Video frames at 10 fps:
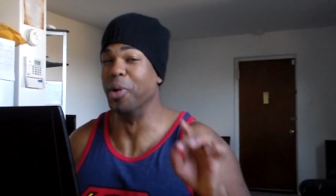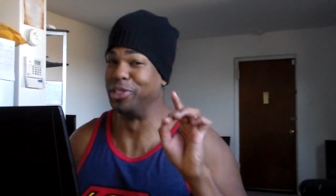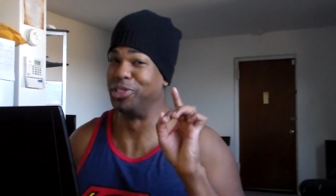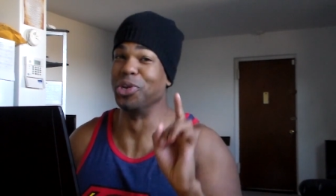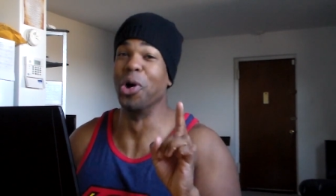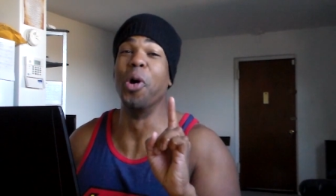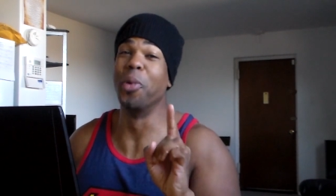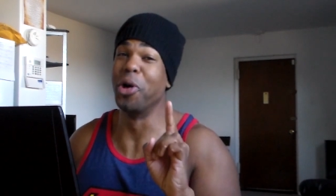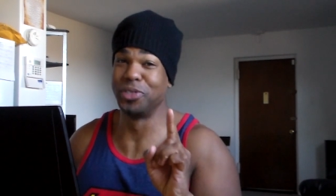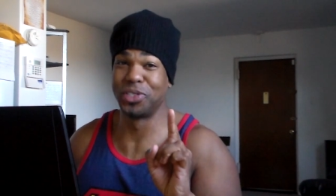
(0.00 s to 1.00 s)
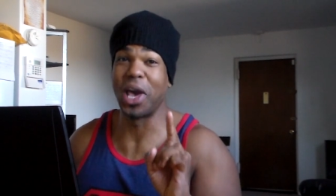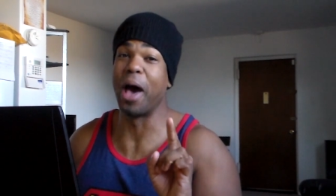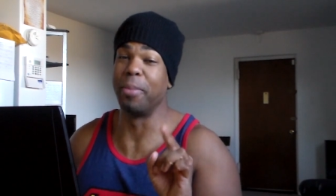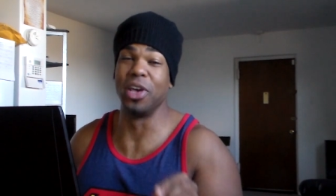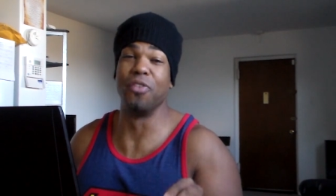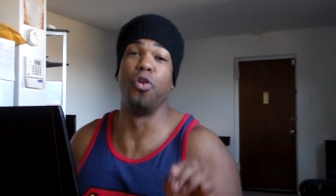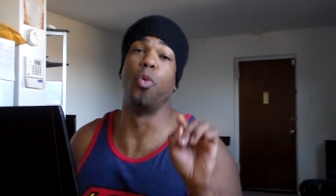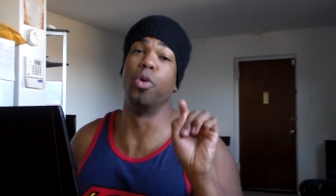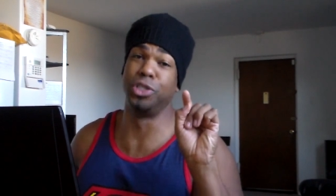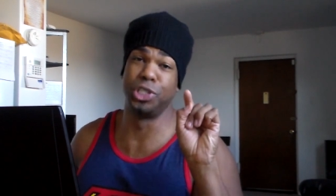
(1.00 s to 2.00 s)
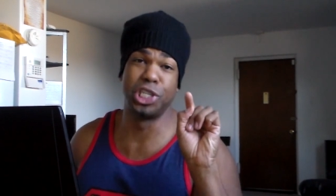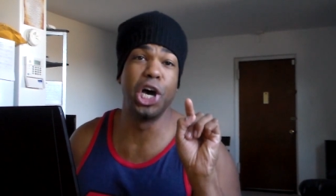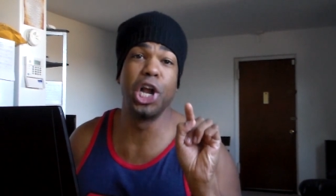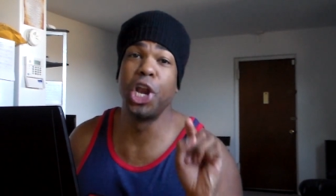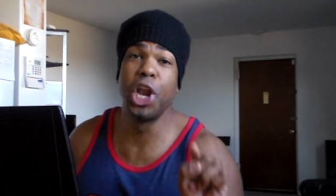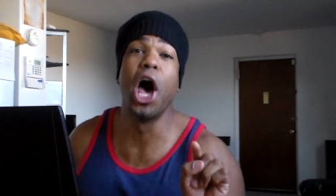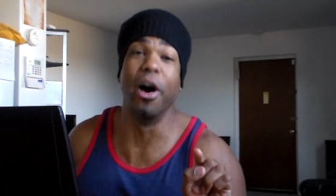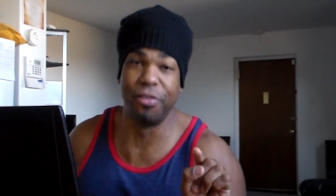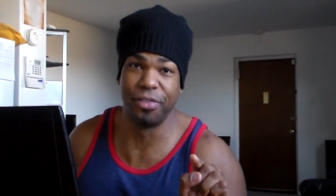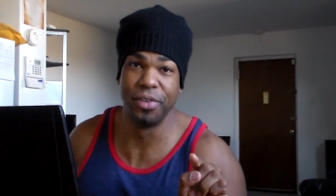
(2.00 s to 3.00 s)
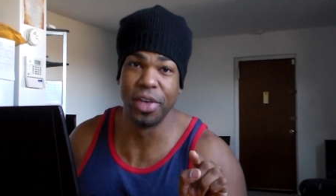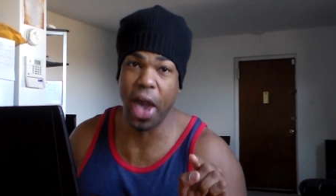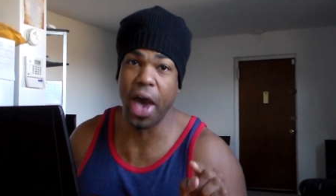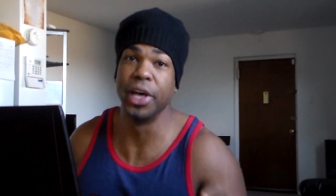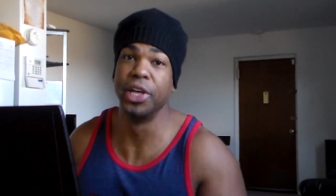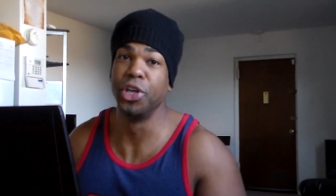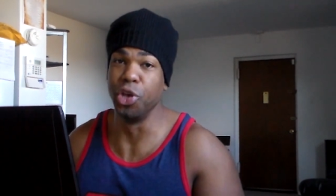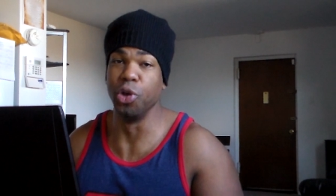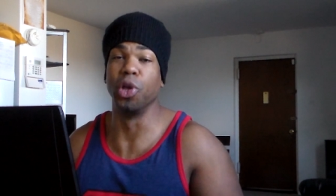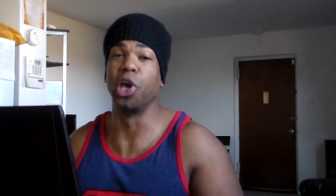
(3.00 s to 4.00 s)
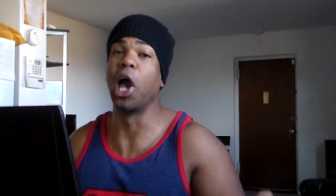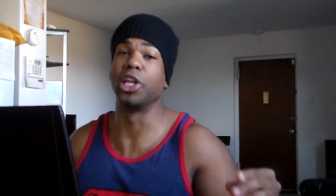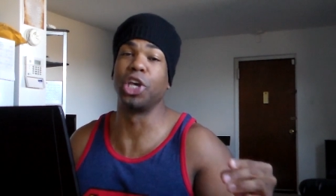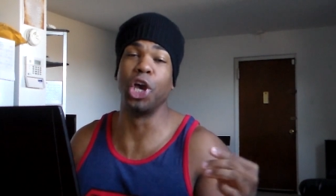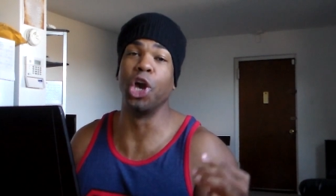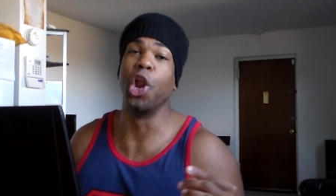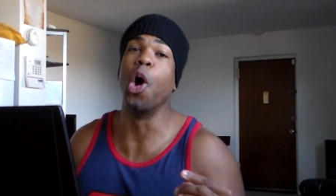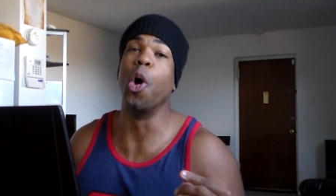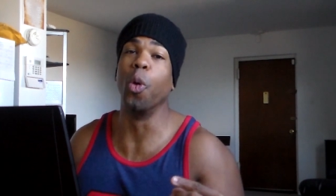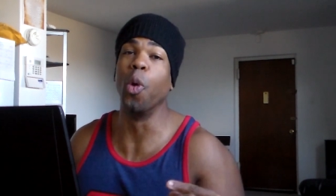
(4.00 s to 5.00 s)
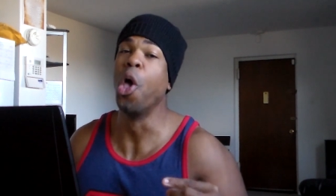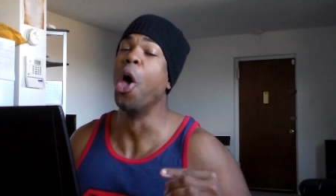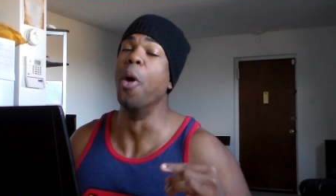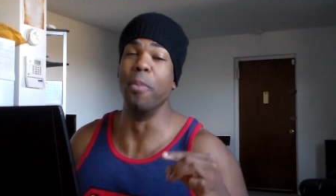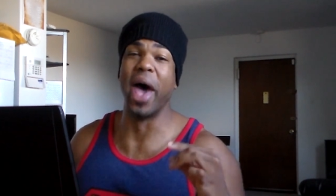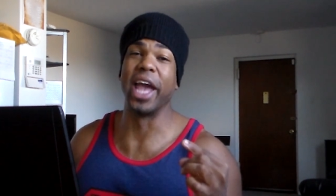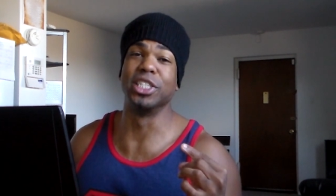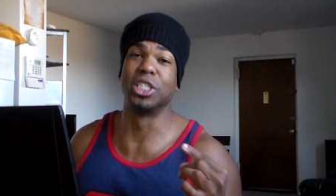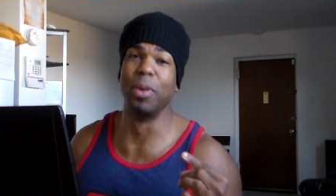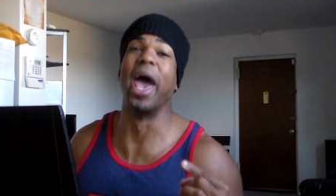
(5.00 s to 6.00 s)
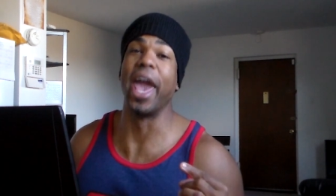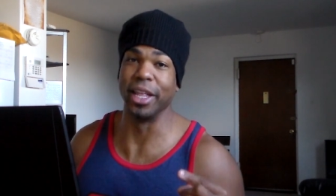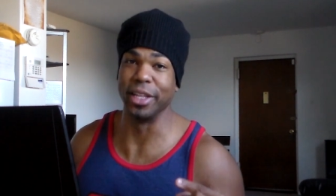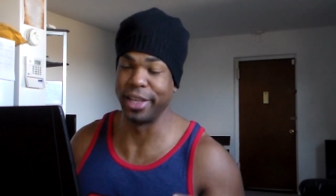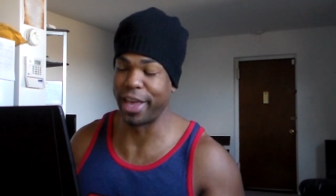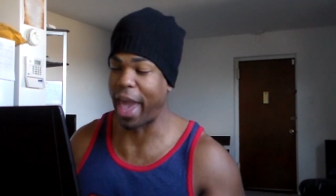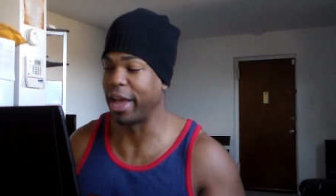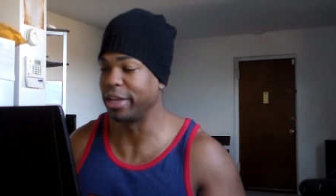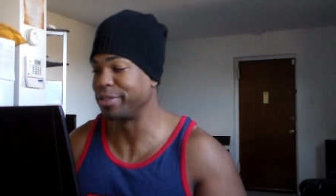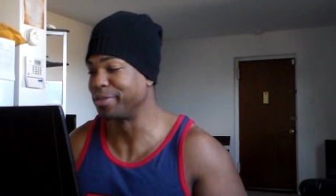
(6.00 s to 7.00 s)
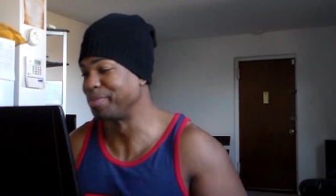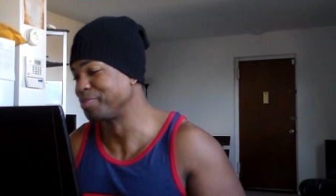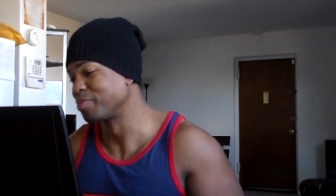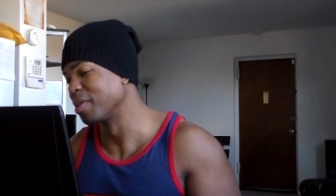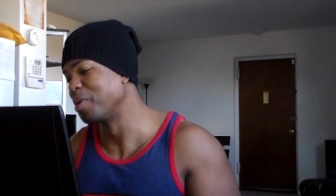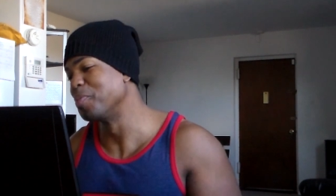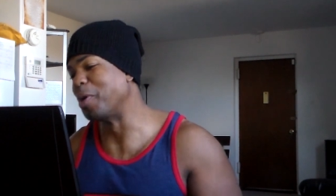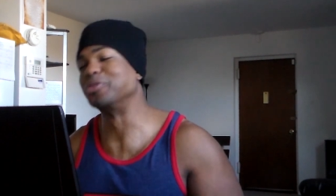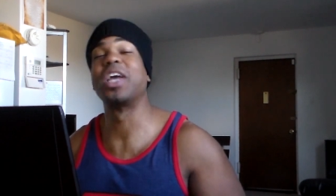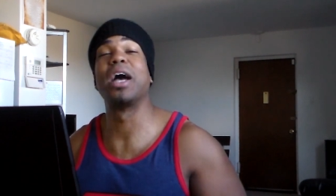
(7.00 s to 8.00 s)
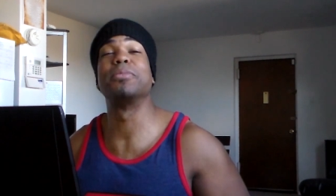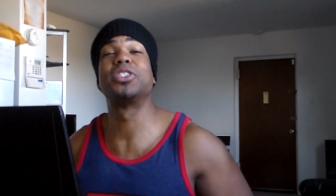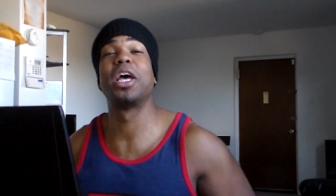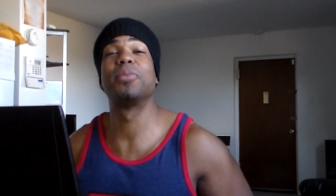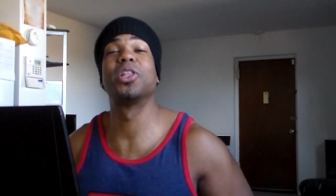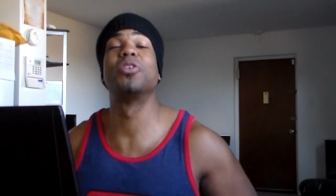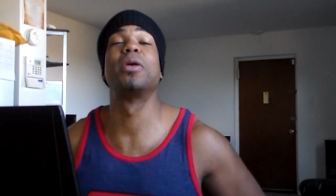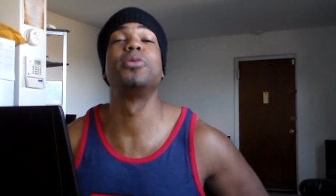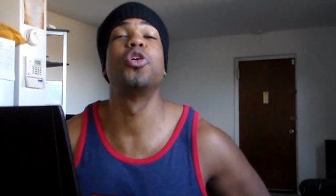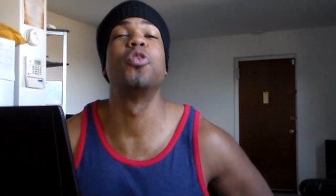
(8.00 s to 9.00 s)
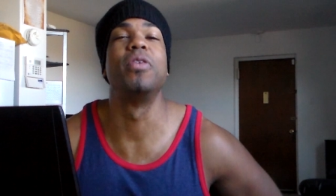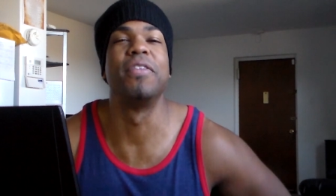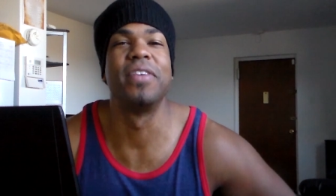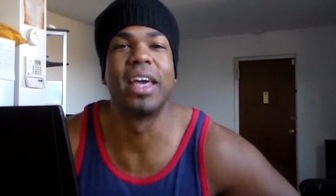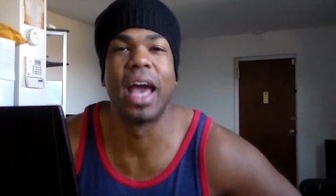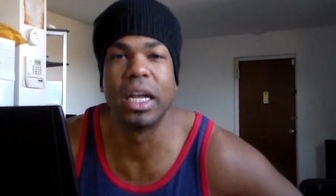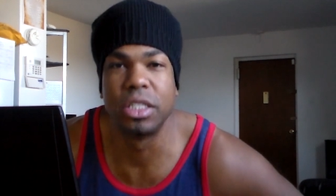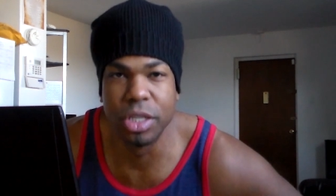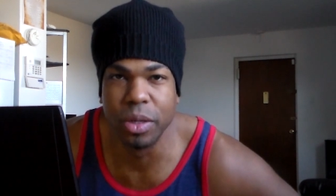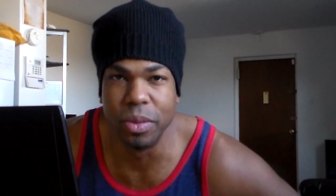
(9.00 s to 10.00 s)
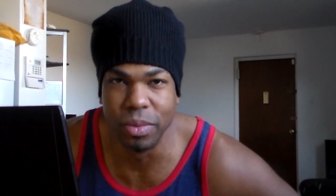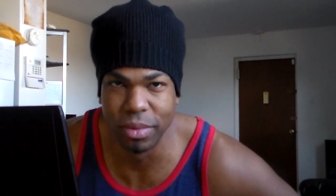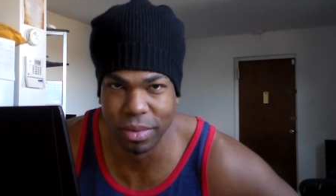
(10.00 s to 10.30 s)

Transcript: But you almost got me. If it was good enough, yeah, you'd have got the good old Magnus Man. Yeah. Post comments down below. Let me know if it got you.